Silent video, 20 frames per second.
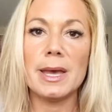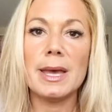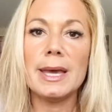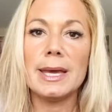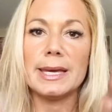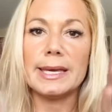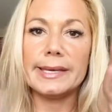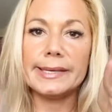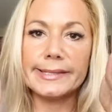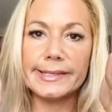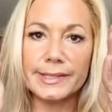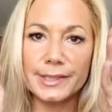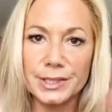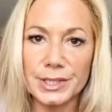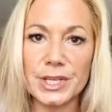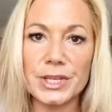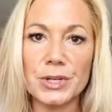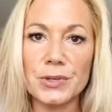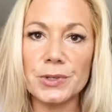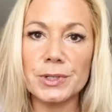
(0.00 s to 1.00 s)
is
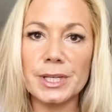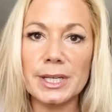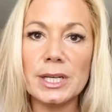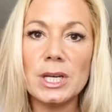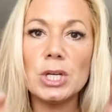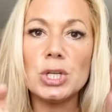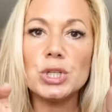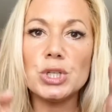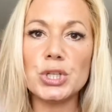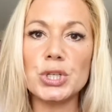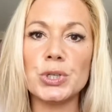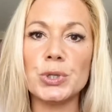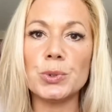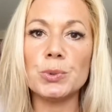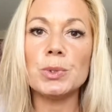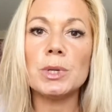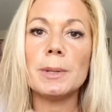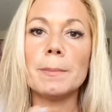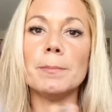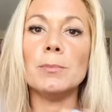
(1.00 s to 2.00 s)
literally
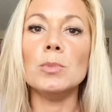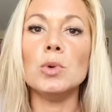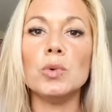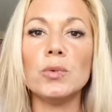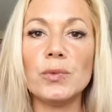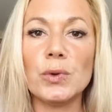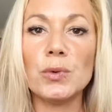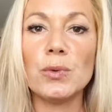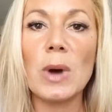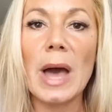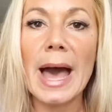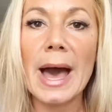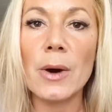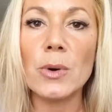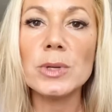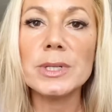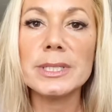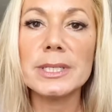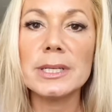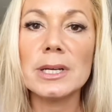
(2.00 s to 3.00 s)
to move you
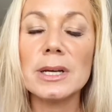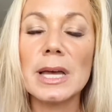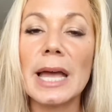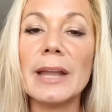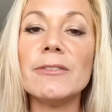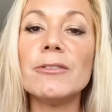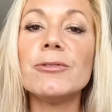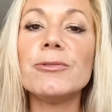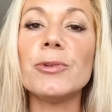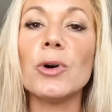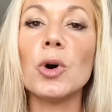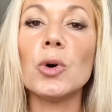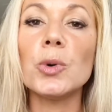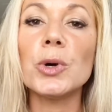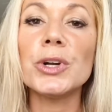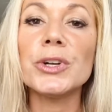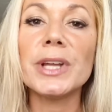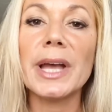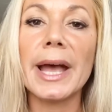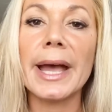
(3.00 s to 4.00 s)
out and
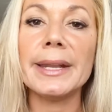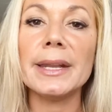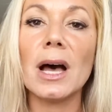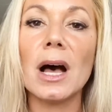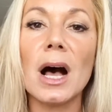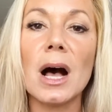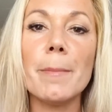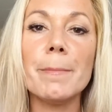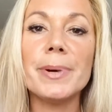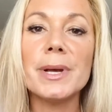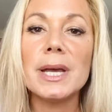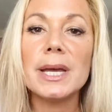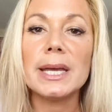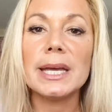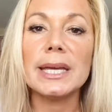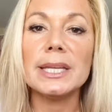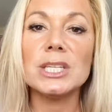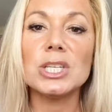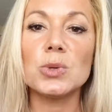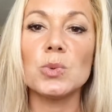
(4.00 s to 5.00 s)
forward and up
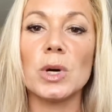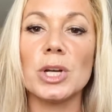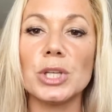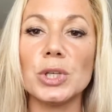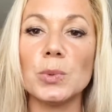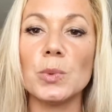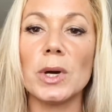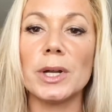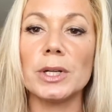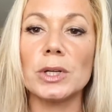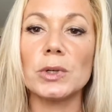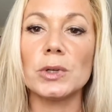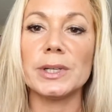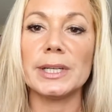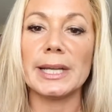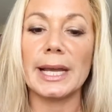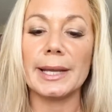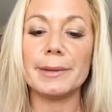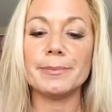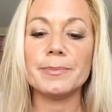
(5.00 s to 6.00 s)
into what you want to
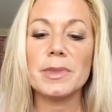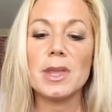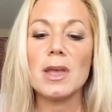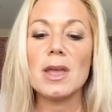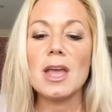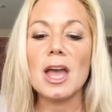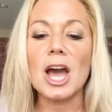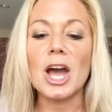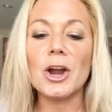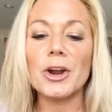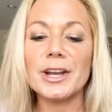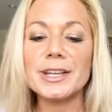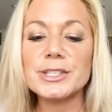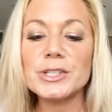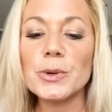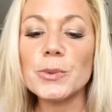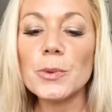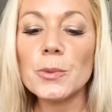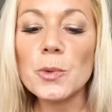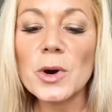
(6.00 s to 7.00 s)
create. All right.
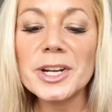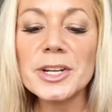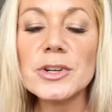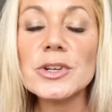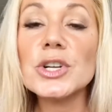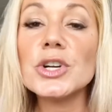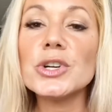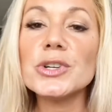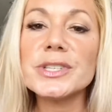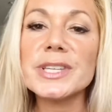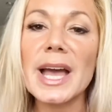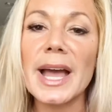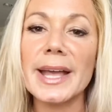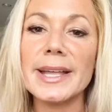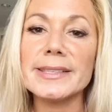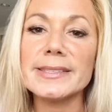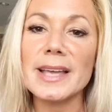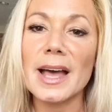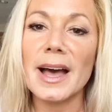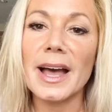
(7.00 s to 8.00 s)
So what are your
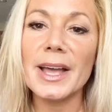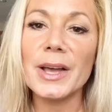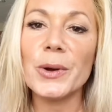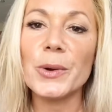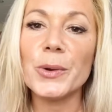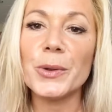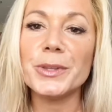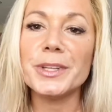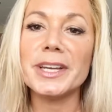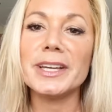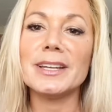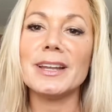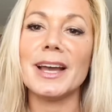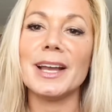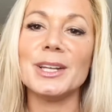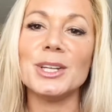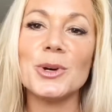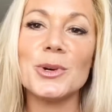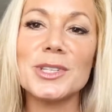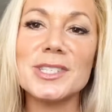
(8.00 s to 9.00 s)
signs? I hold it. I
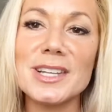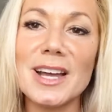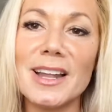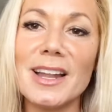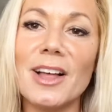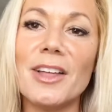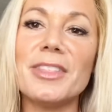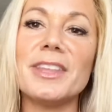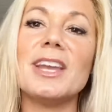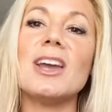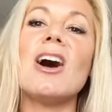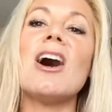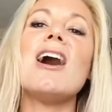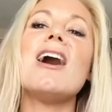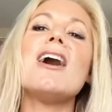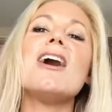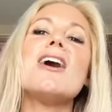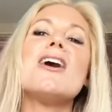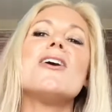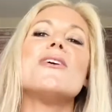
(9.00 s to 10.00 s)
know it's not healthy.
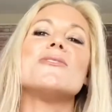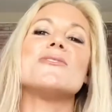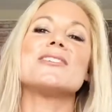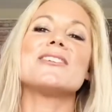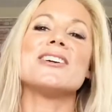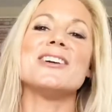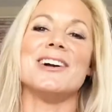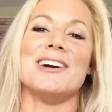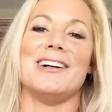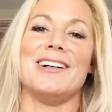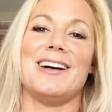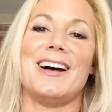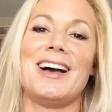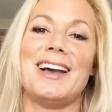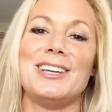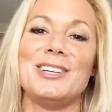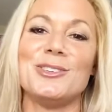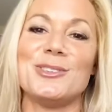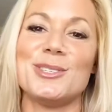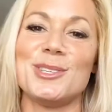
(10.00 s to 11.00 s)
Oh, girl, I
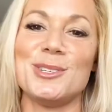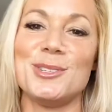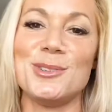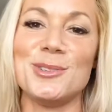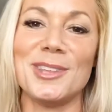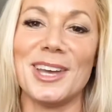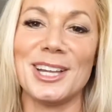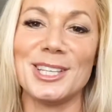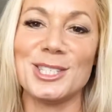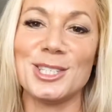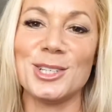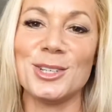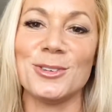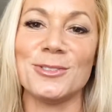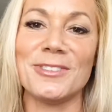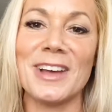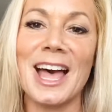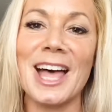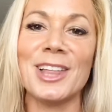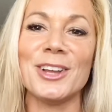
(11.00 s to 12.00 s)
used to do that too.
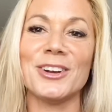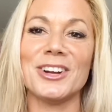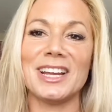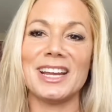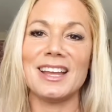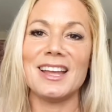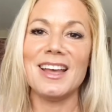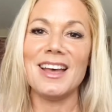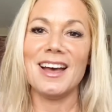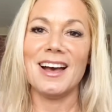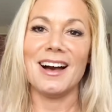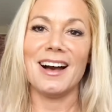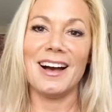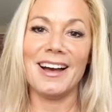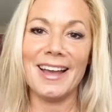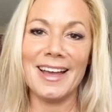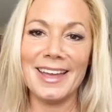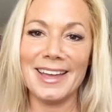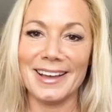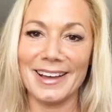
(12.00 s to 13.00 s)
Valerie,
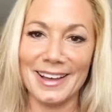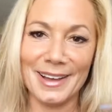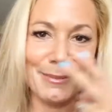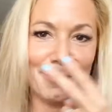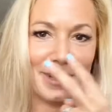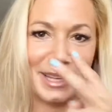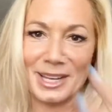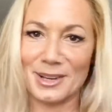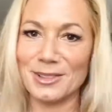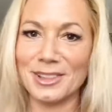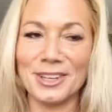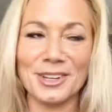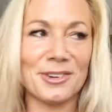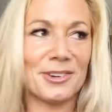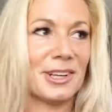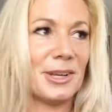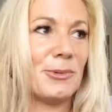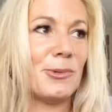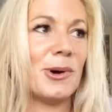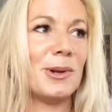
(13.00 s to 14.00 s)
I'm
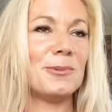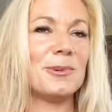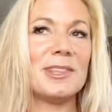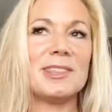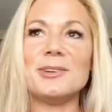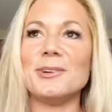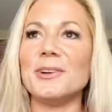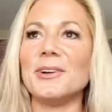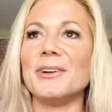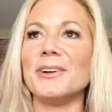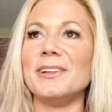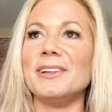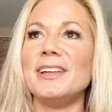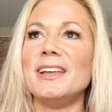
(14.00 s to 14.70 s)
literally one with you, girl.